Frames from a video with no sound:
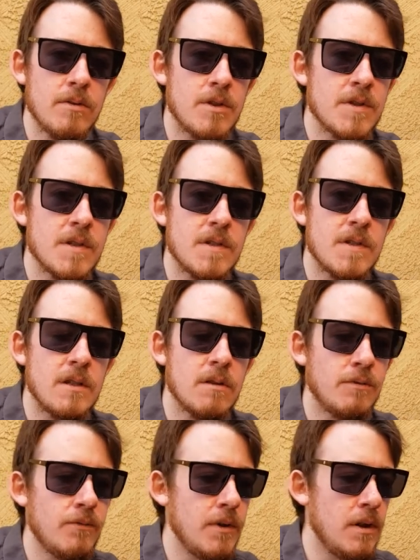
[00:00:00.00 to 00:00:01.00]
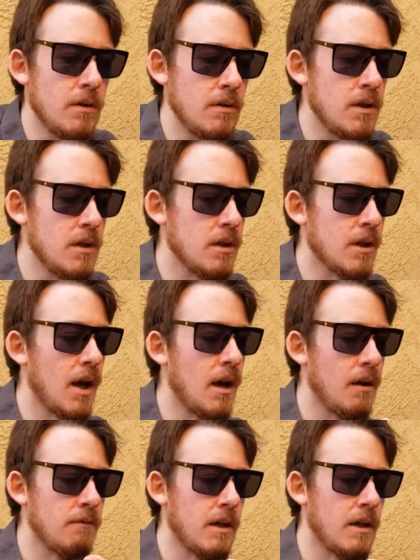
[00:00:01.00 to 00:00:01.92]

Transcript: just a single field in a kind of